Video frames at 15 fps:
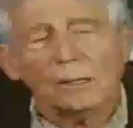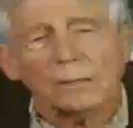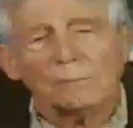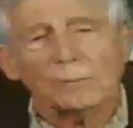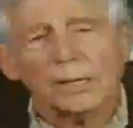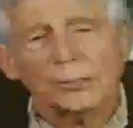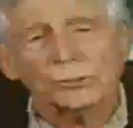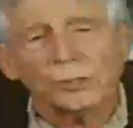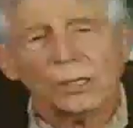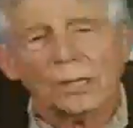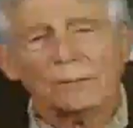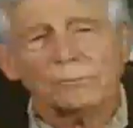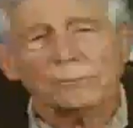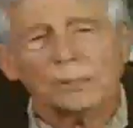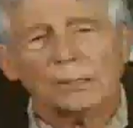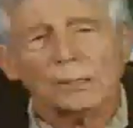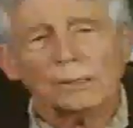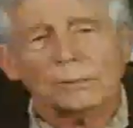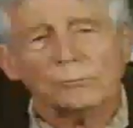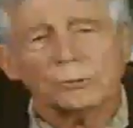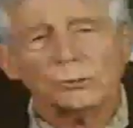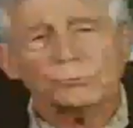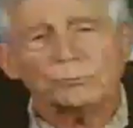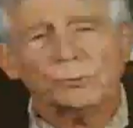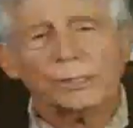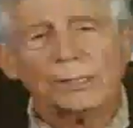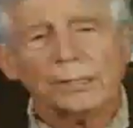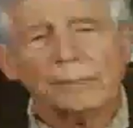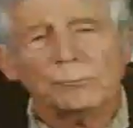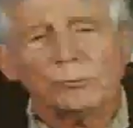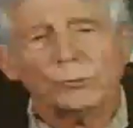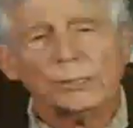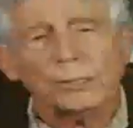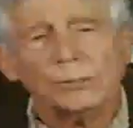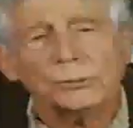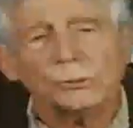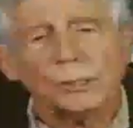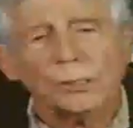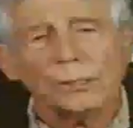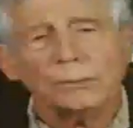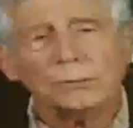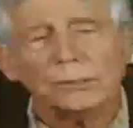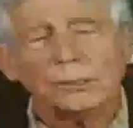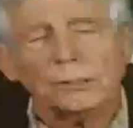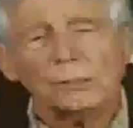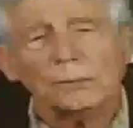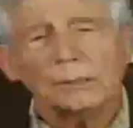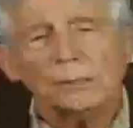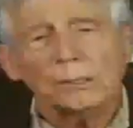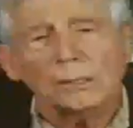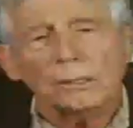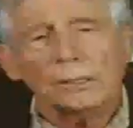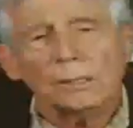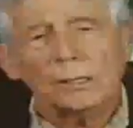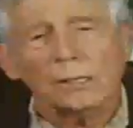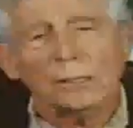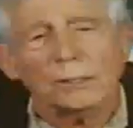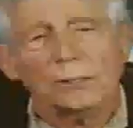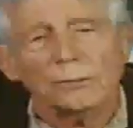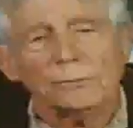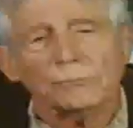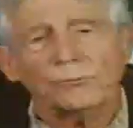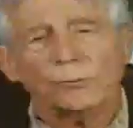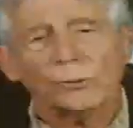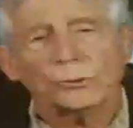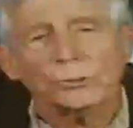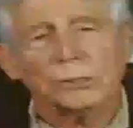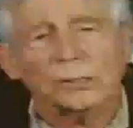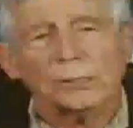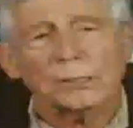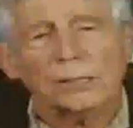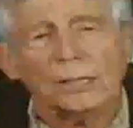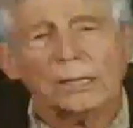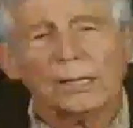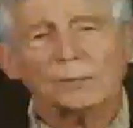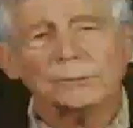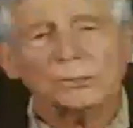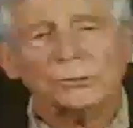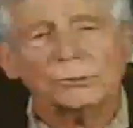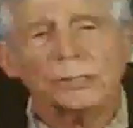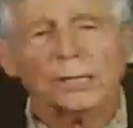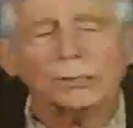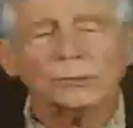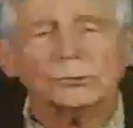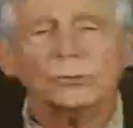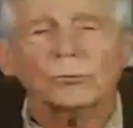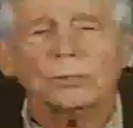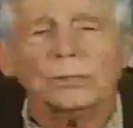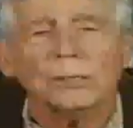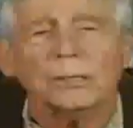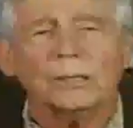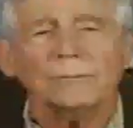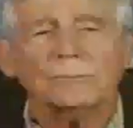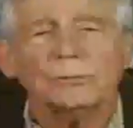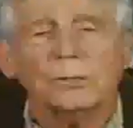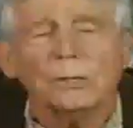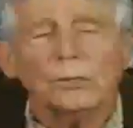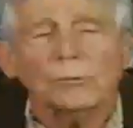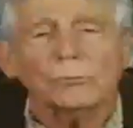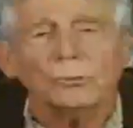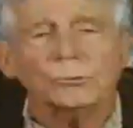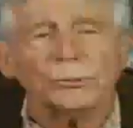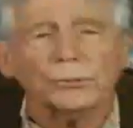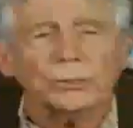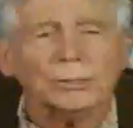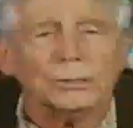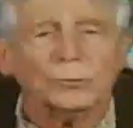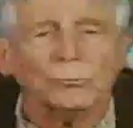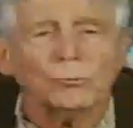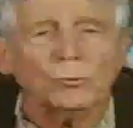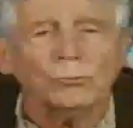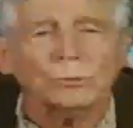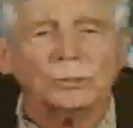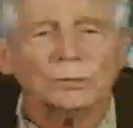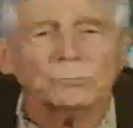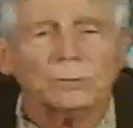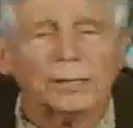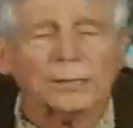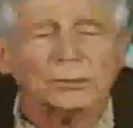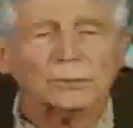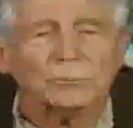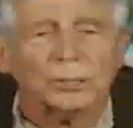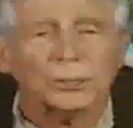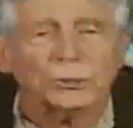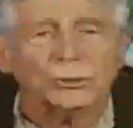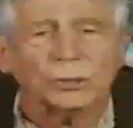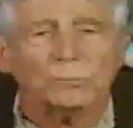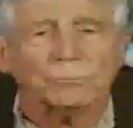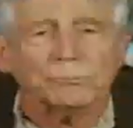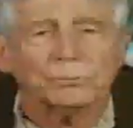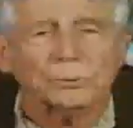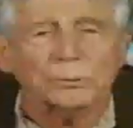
My job was bringing Marines in And unfortunately, I had the sad duty of returning the wounded back to my ship.